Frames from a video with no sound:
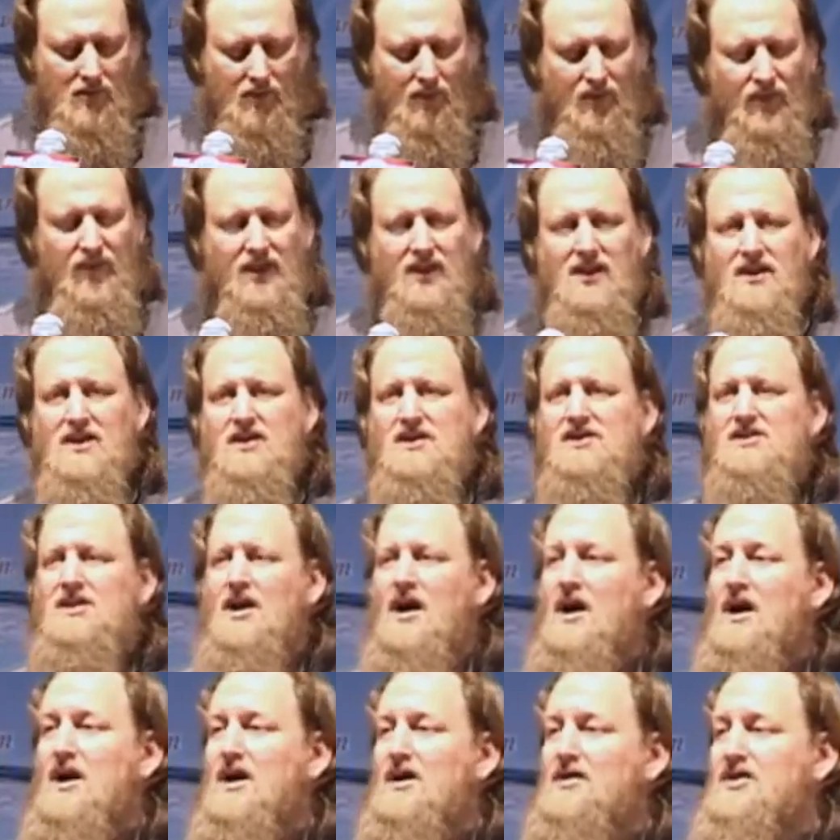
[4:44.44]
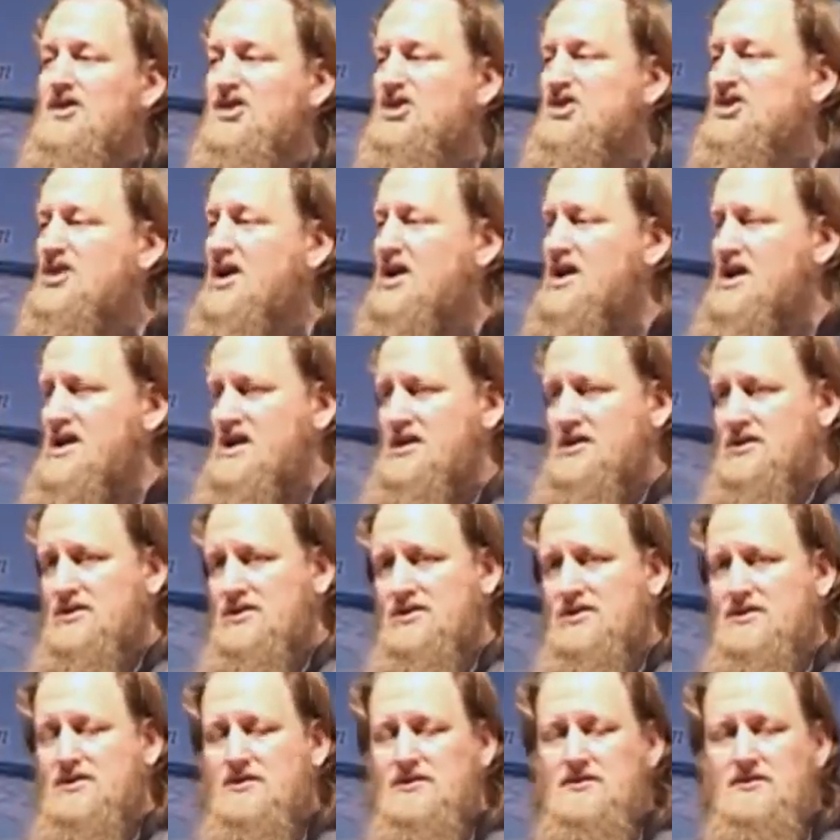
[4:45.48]
These are the
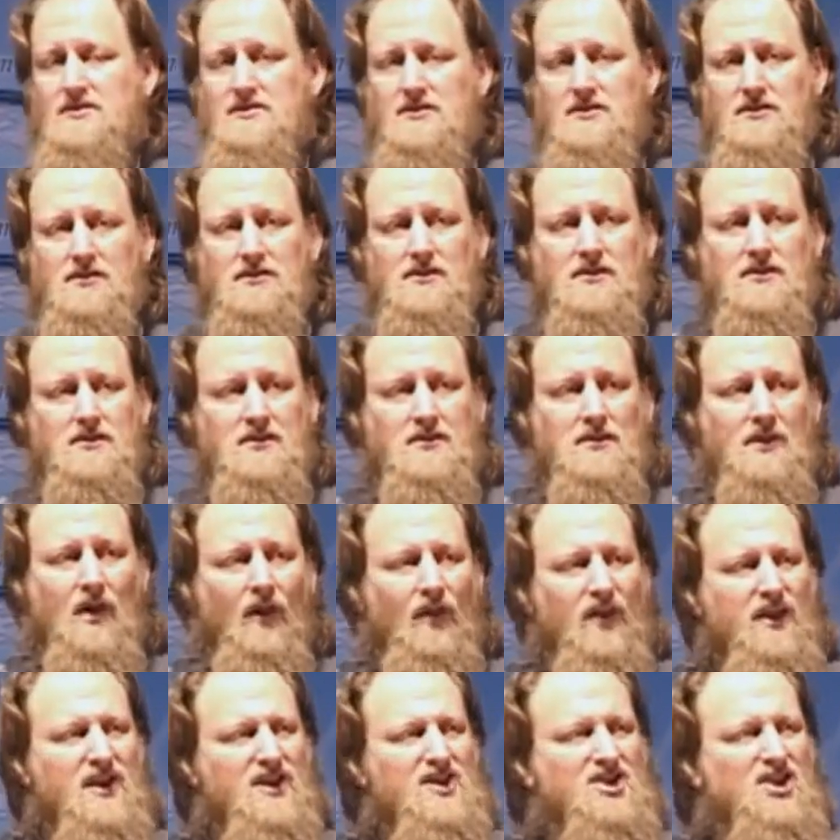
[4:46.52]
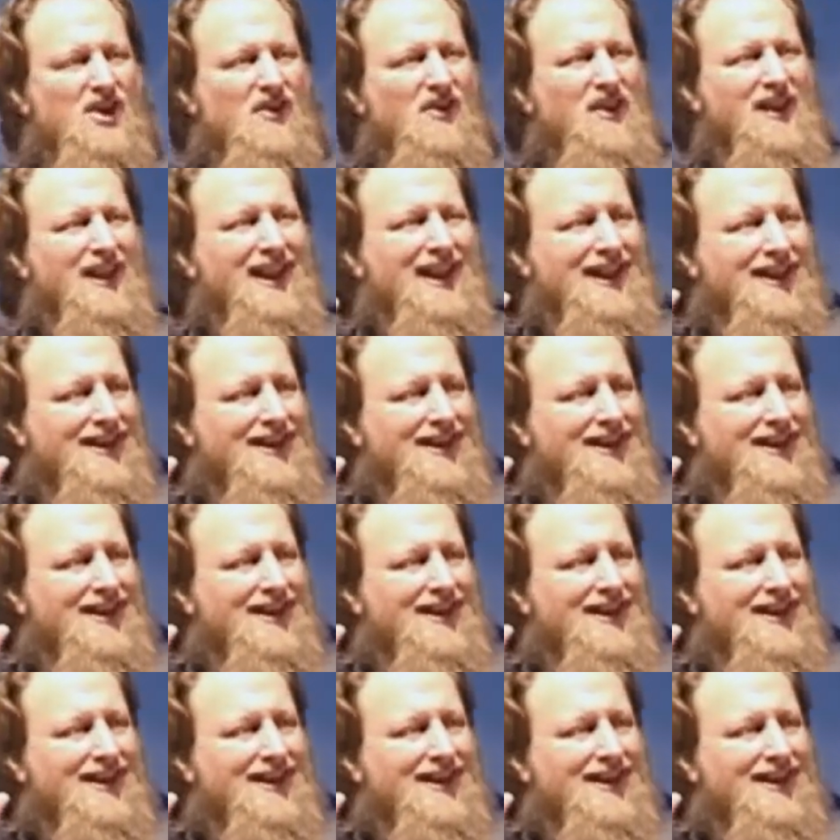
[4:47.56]
signs. These are the